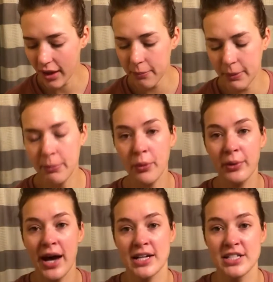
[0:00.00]
and people
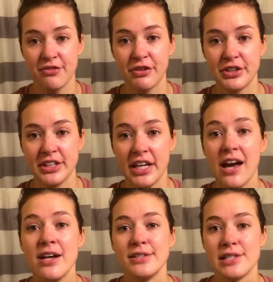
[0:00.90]
react differently
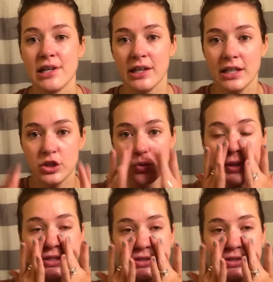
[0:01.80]
to each one.